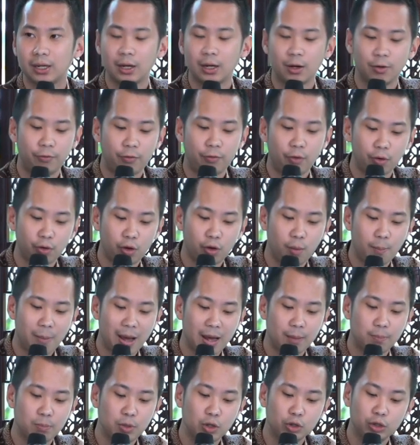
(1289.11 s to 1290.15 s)
followed by
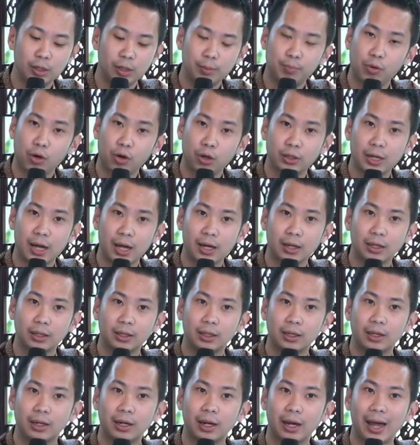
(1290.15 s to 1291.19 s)
beauty product
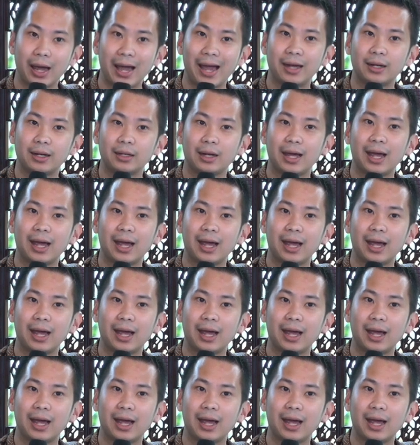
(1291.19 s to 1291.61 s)
and